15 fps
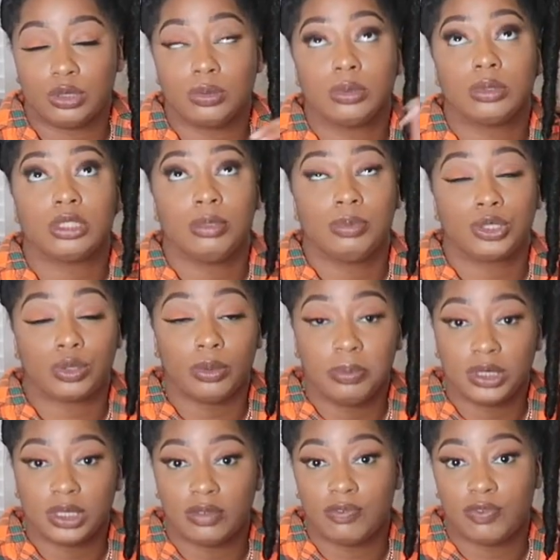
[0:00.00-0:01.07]

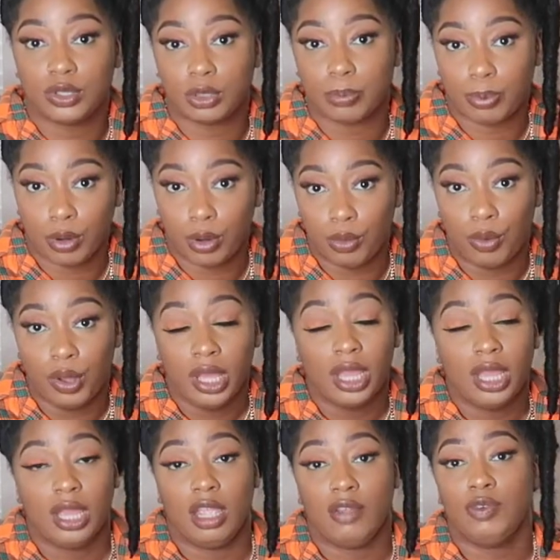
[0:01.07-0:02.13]
subscription for the pro.
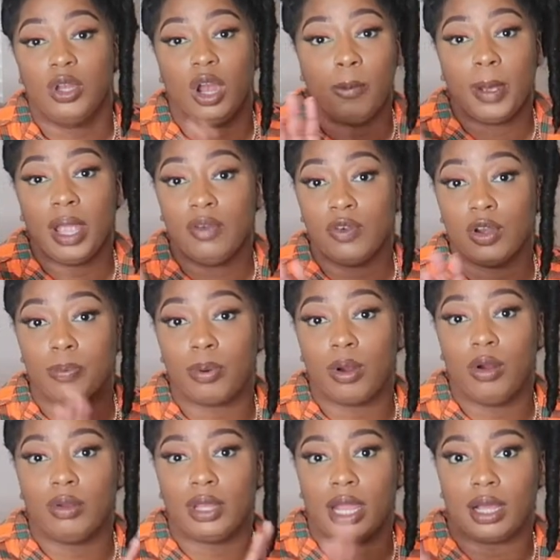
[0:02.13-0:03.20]
If you don't pay for the
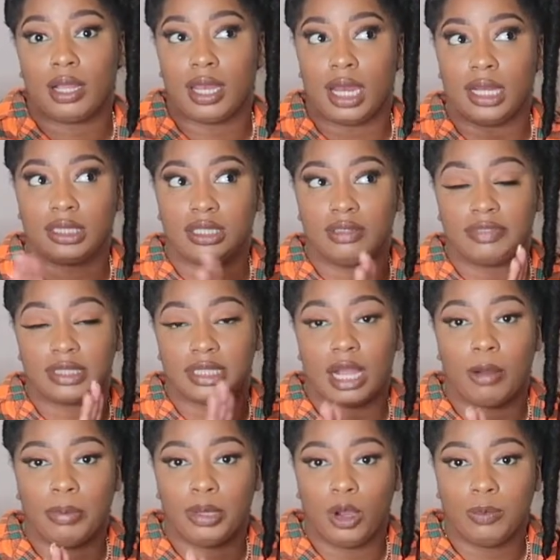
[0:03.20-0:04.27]
pro, like, a lot of stuff is not
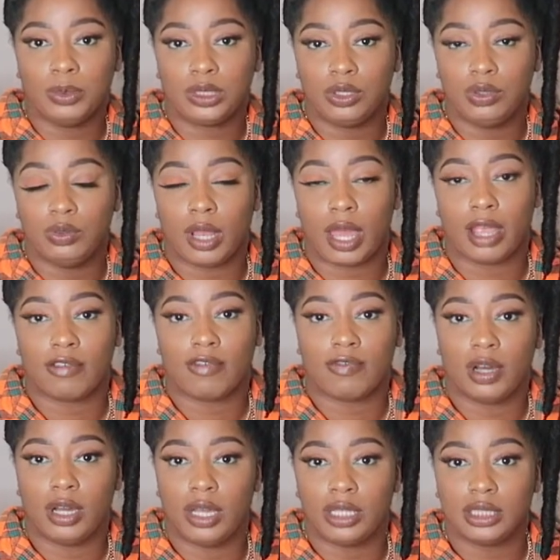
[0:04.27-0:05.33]
gonna be open to you, like
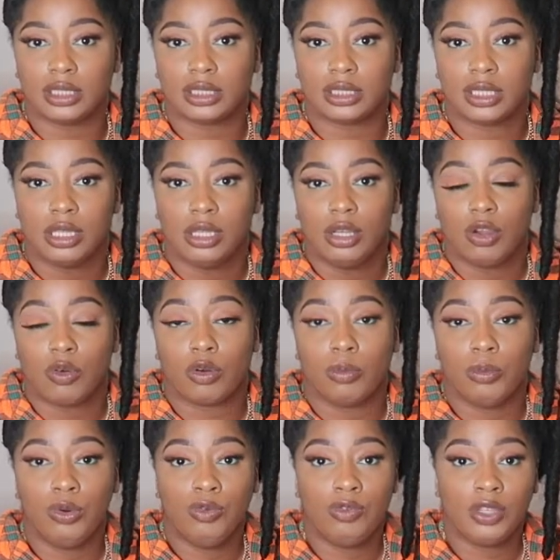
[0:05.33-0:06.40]
fonts,
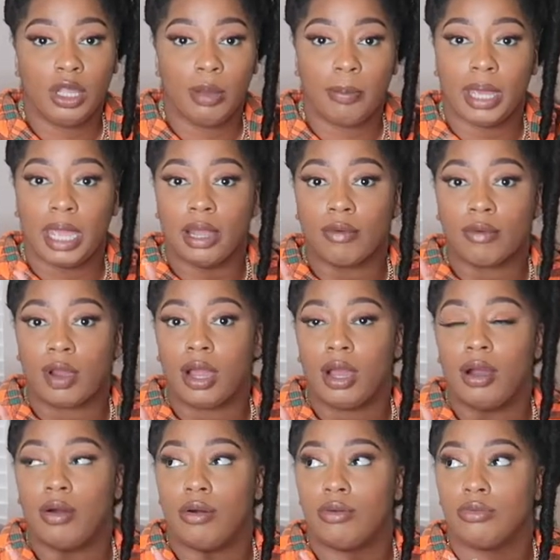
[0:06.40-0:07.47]
removing your
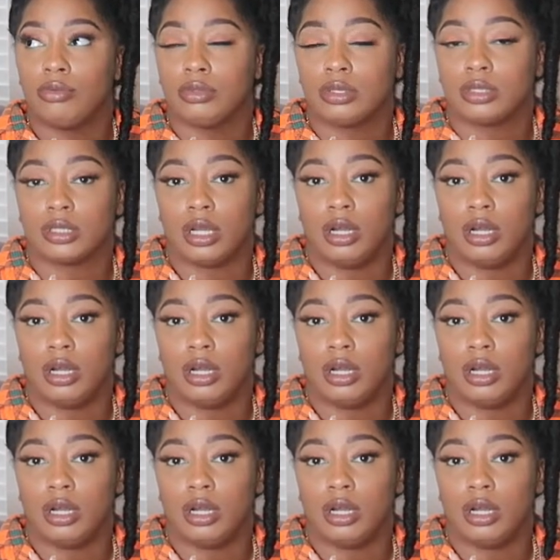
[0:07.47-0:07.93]
backgrounds,